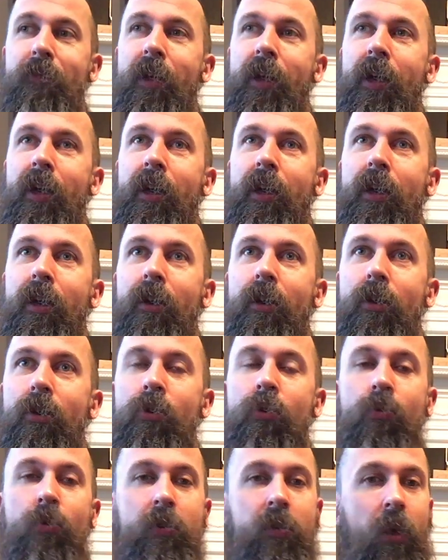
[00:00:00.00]

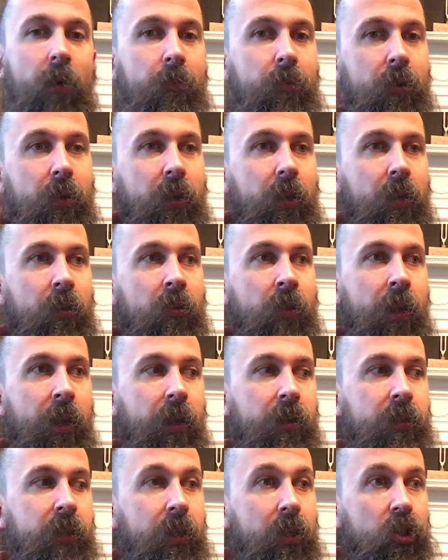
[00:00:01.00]
who's up
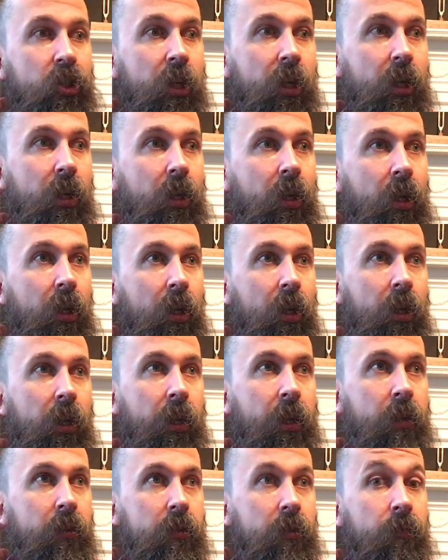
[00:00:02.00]
there teaching
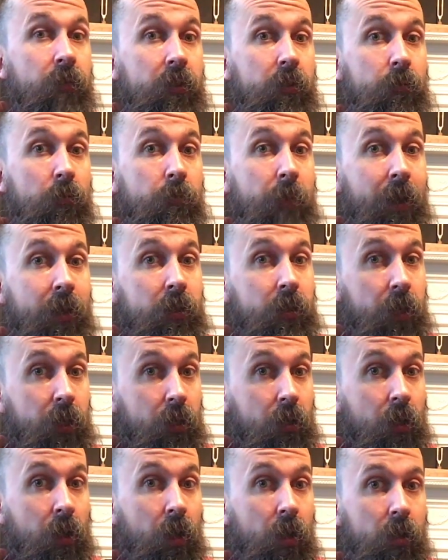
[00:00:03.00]
his invisible
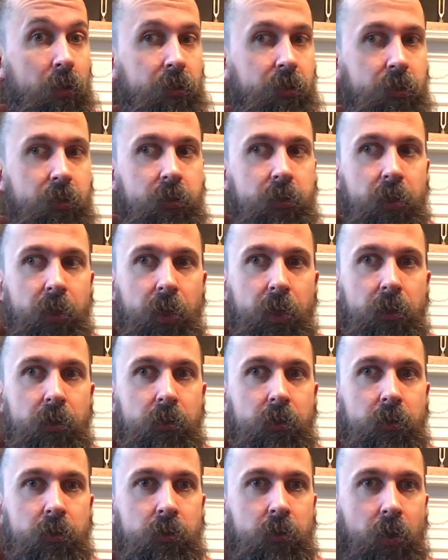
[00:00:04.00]
mending classes
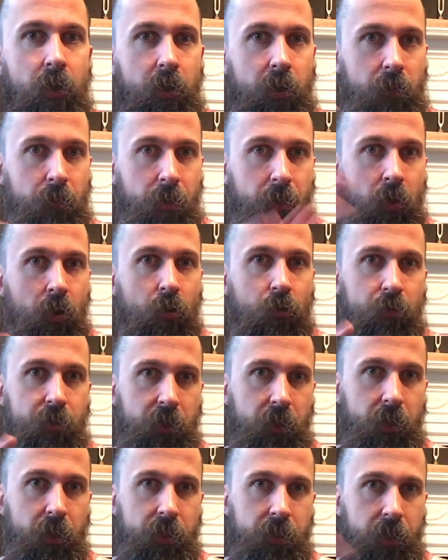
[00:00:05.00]
and darning big holes
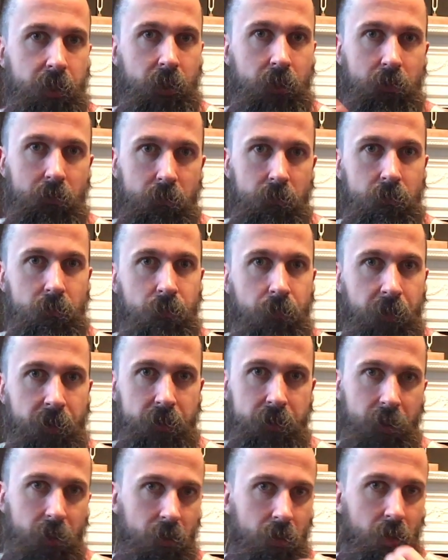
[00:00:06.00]
in knitting and
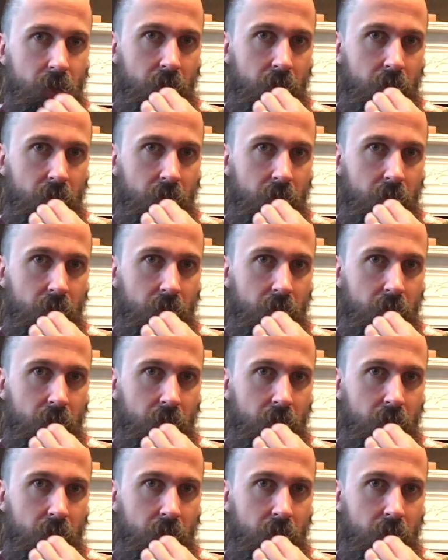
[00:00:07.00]
fixing